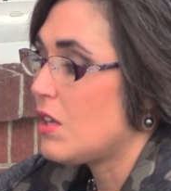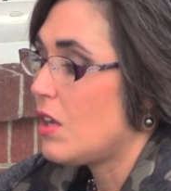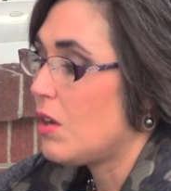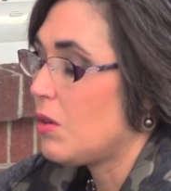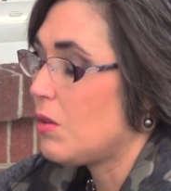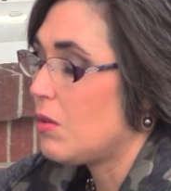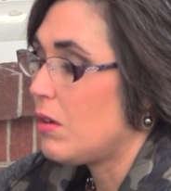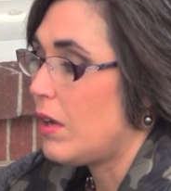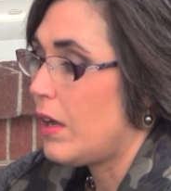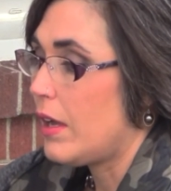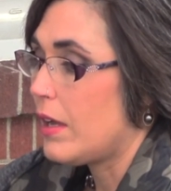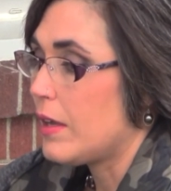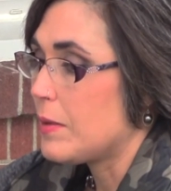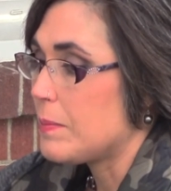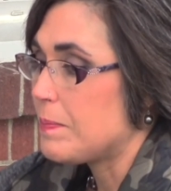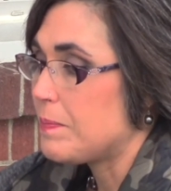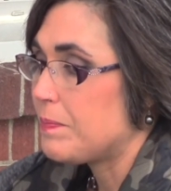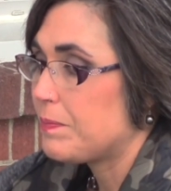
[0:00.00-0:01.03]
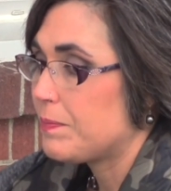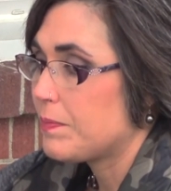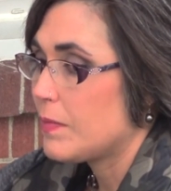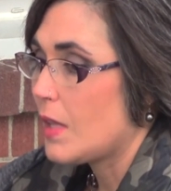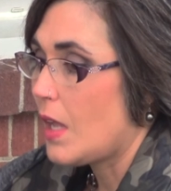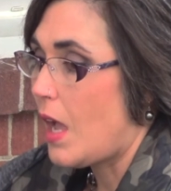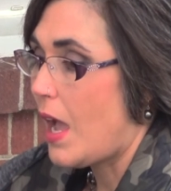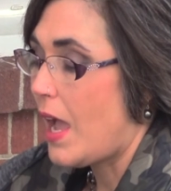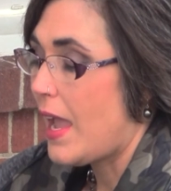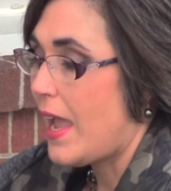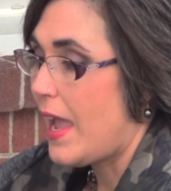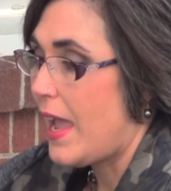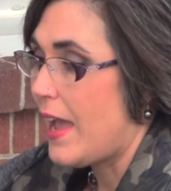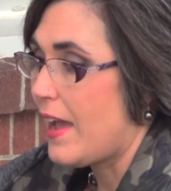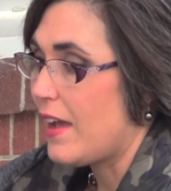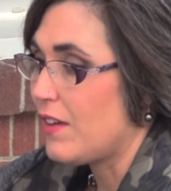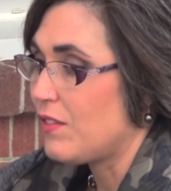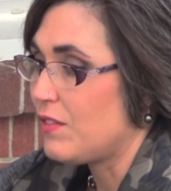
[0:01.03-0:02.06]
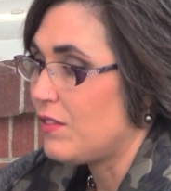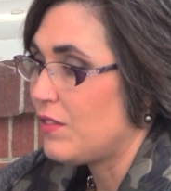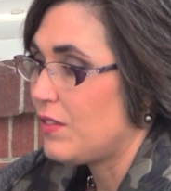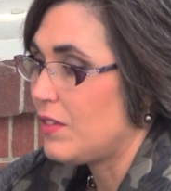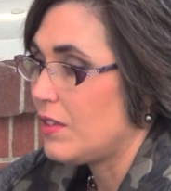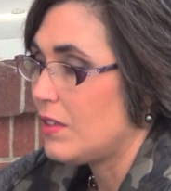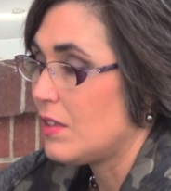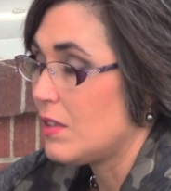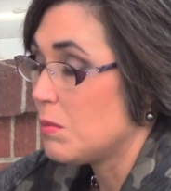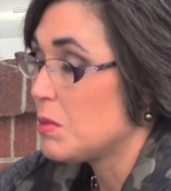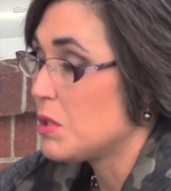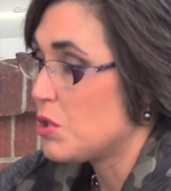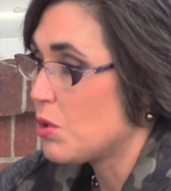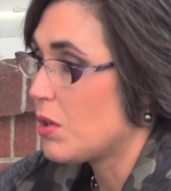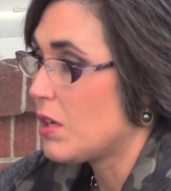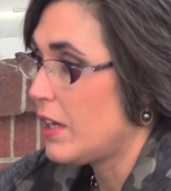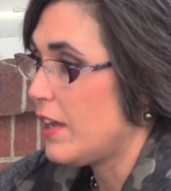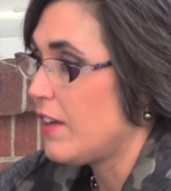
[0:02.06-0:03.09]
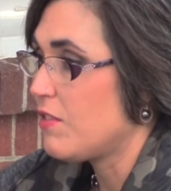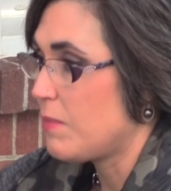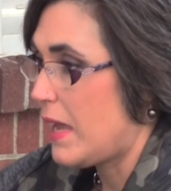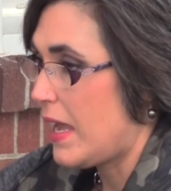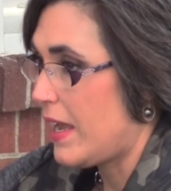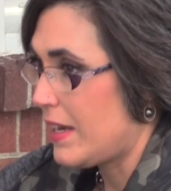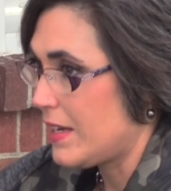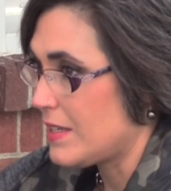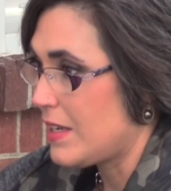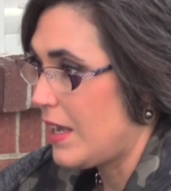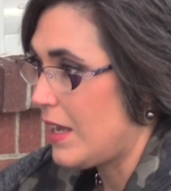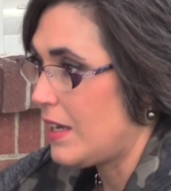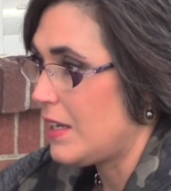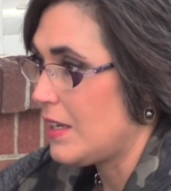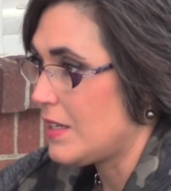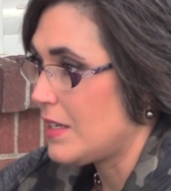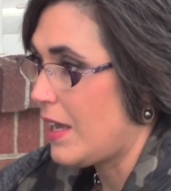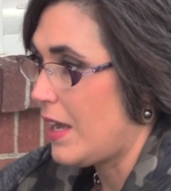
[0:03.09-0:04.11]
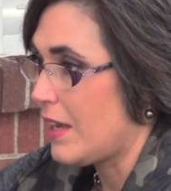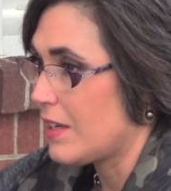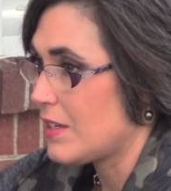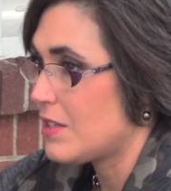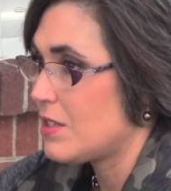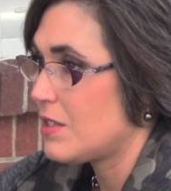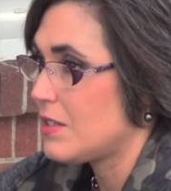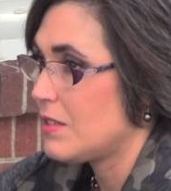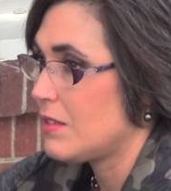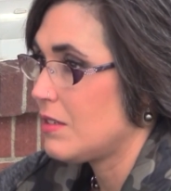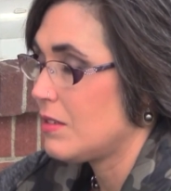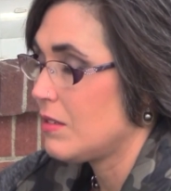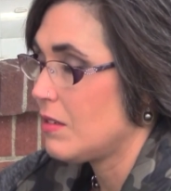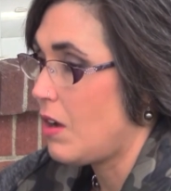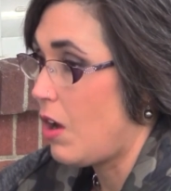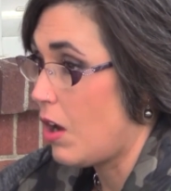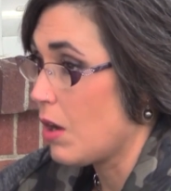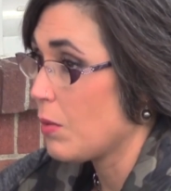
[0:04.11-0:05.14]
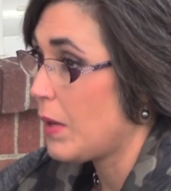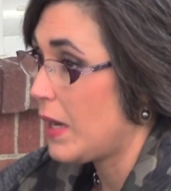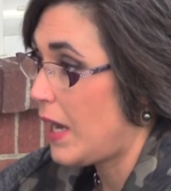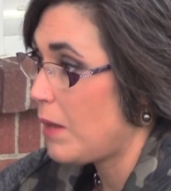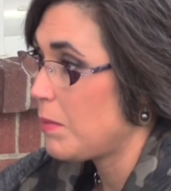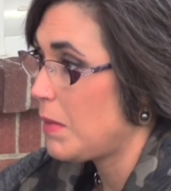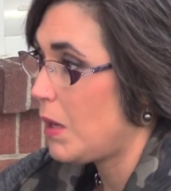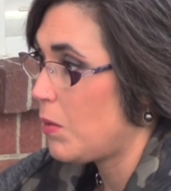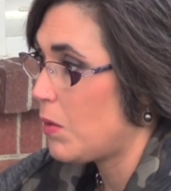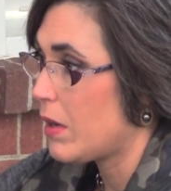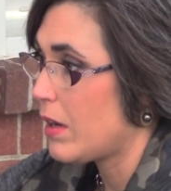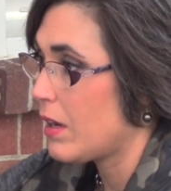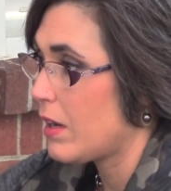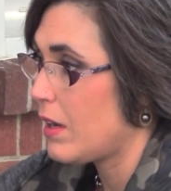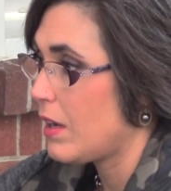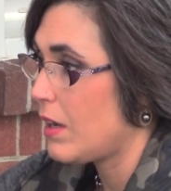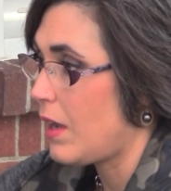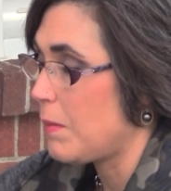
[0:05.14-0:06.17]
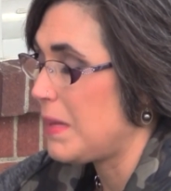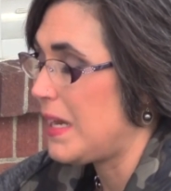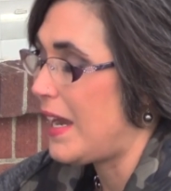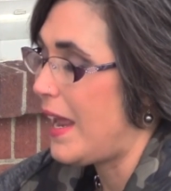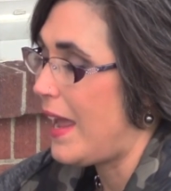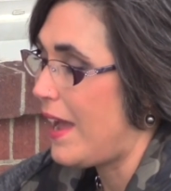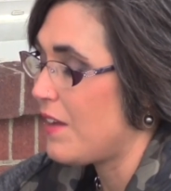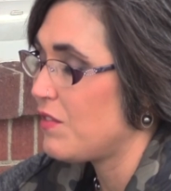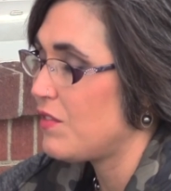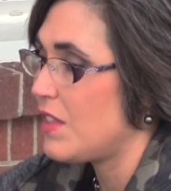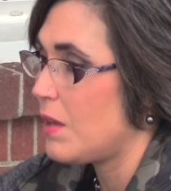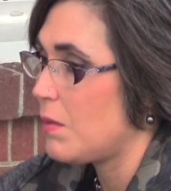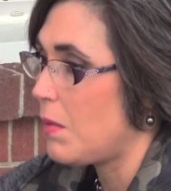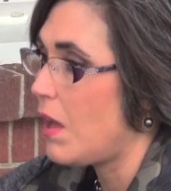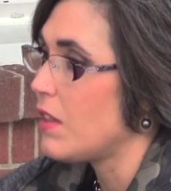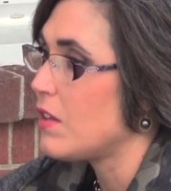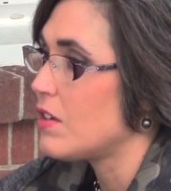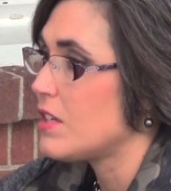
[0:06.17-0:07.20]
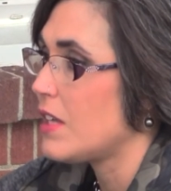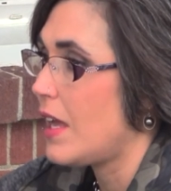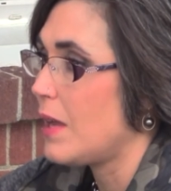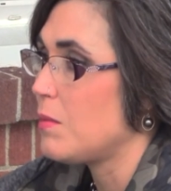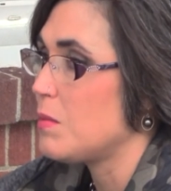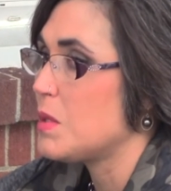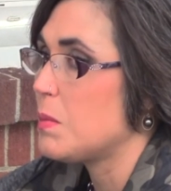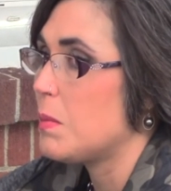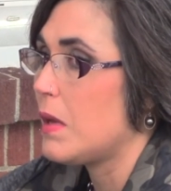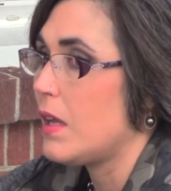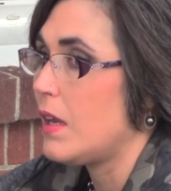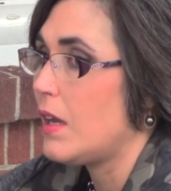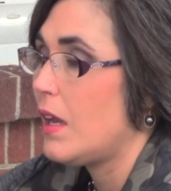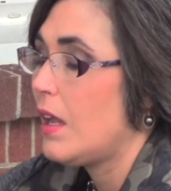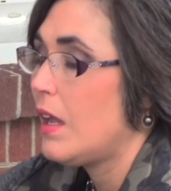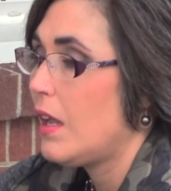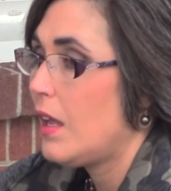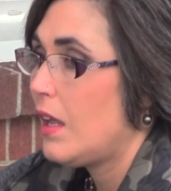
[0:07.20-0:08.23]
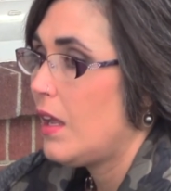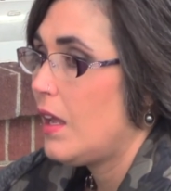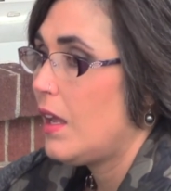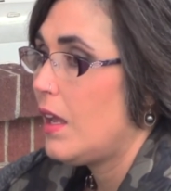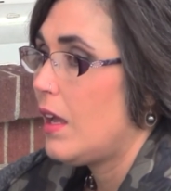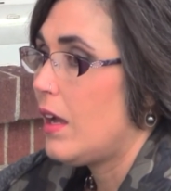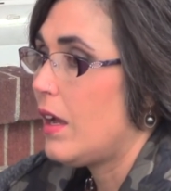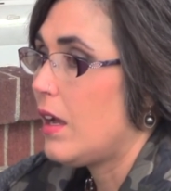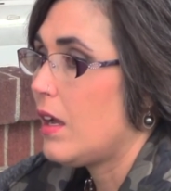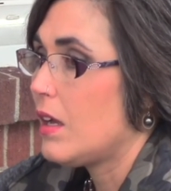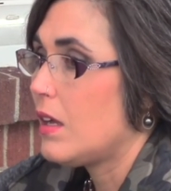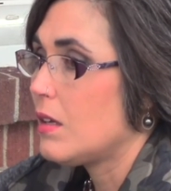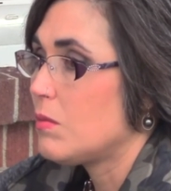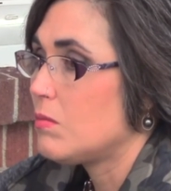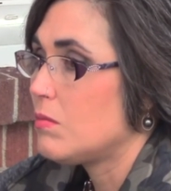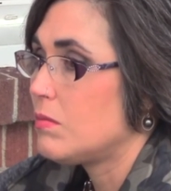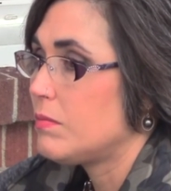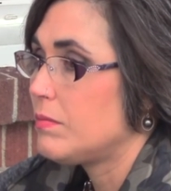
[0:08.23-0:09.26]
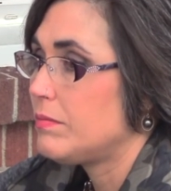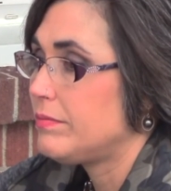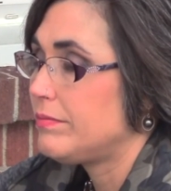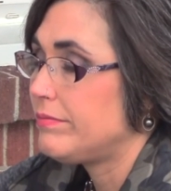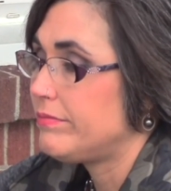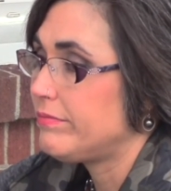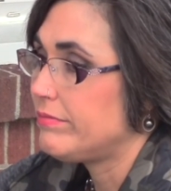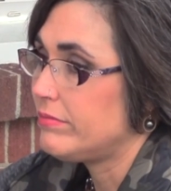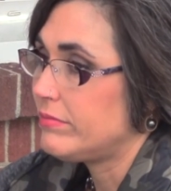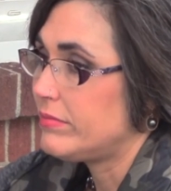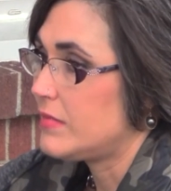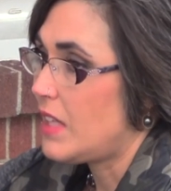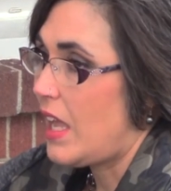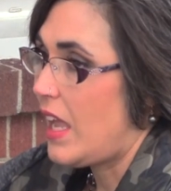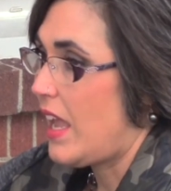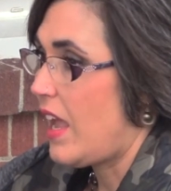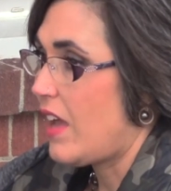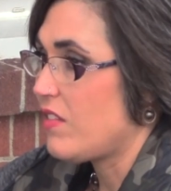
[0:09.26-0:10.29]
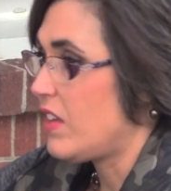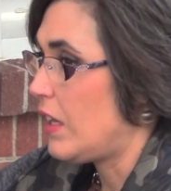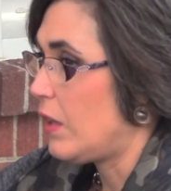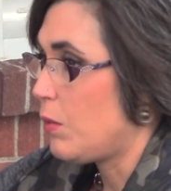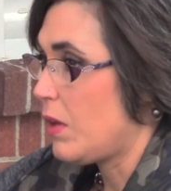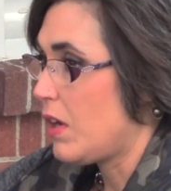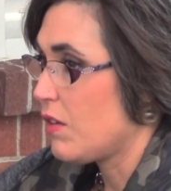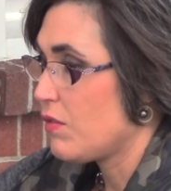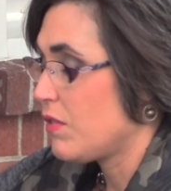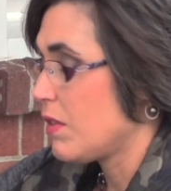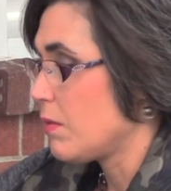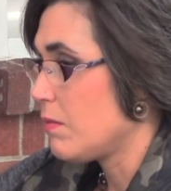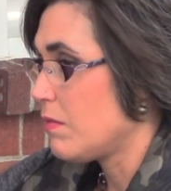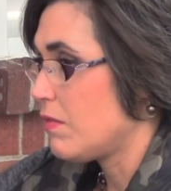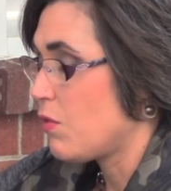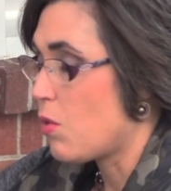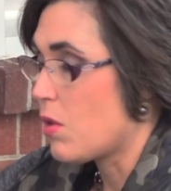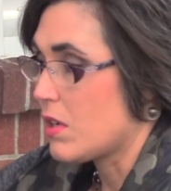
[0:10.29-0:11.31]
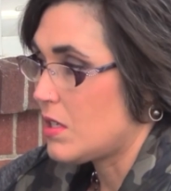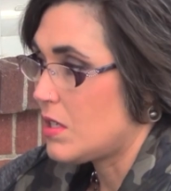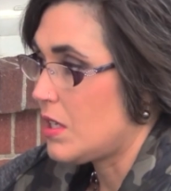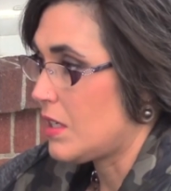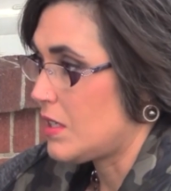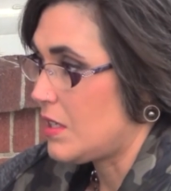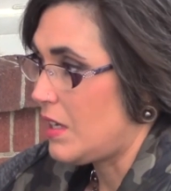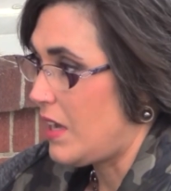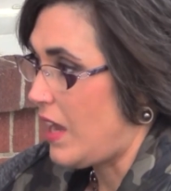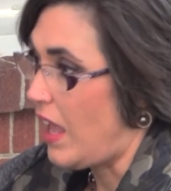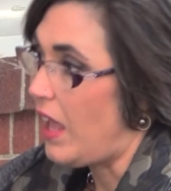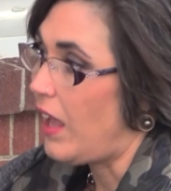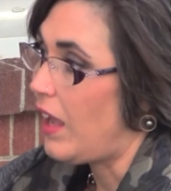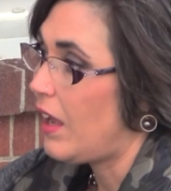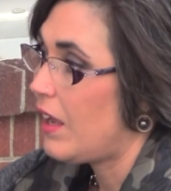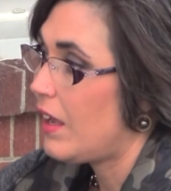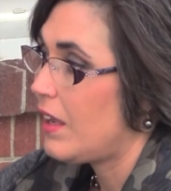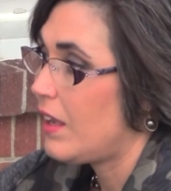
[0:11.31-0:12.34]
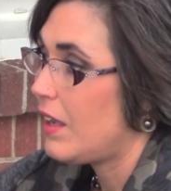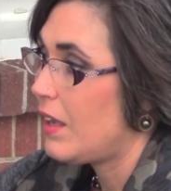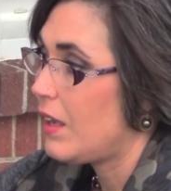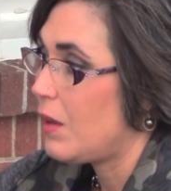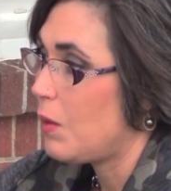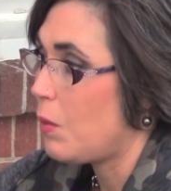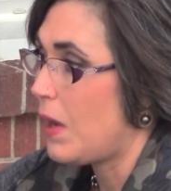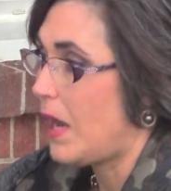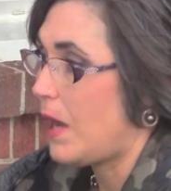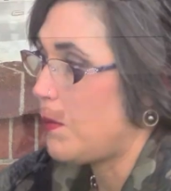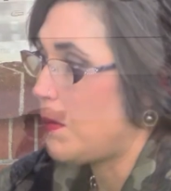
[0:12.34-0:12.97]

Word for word: So um, I have, the majority of my anxiety attacks are when I'm at work. I mean, I have mm-hmm. them other times, but Um, I have anywhere from four to six a day when